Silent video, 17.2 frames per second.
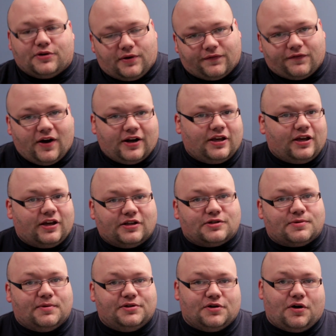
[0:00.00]
you're fighting
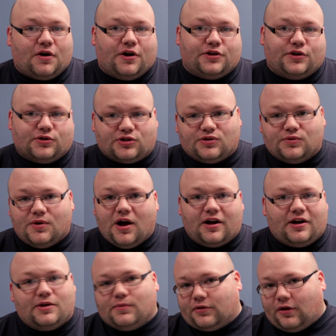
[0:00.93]
against Madara, your
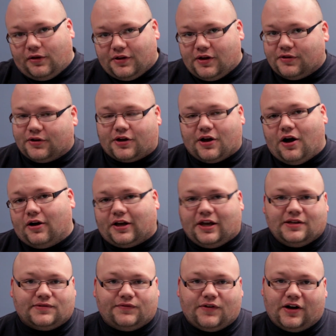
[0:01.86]
Tsunade with all the other
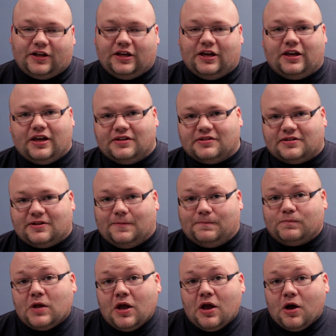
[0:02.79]
Kages fighting against him.